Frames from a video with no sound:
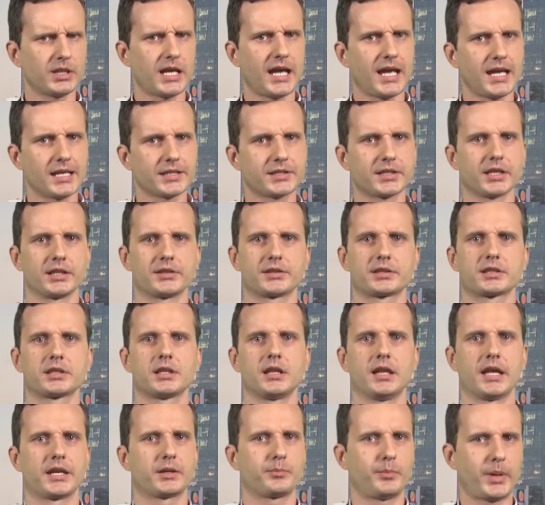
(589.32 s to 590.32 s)
assets
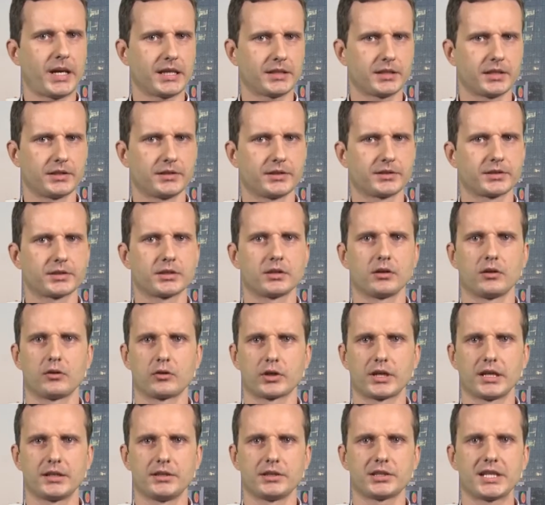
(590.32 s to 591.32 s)
like patents,
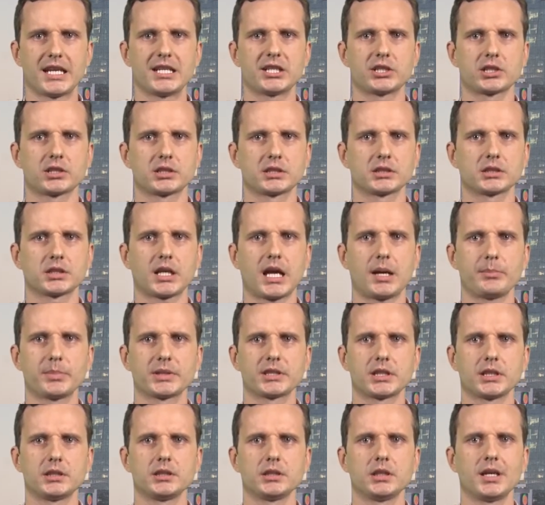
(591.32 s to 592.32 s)
organizational
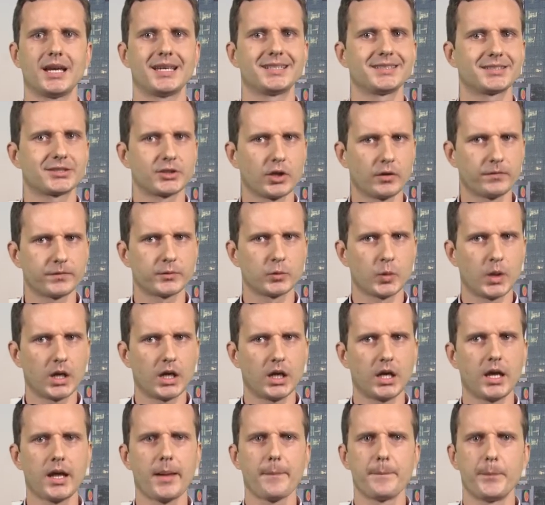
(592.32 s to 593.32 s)
capital and software
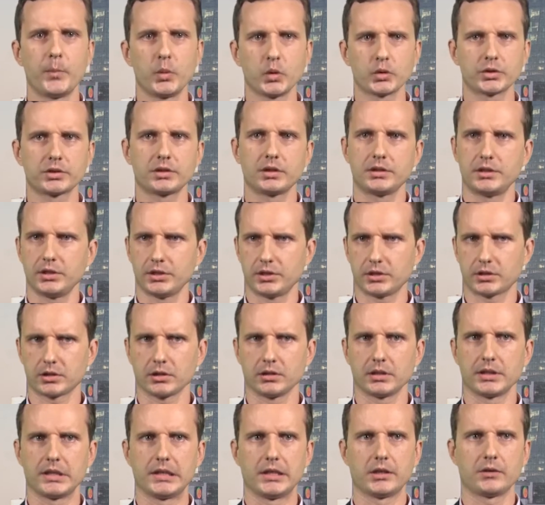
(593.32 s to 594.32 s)
boost digital
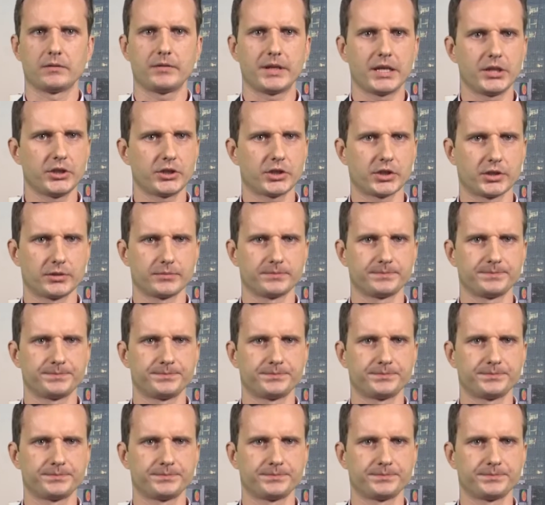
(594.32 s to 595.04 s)
innovation.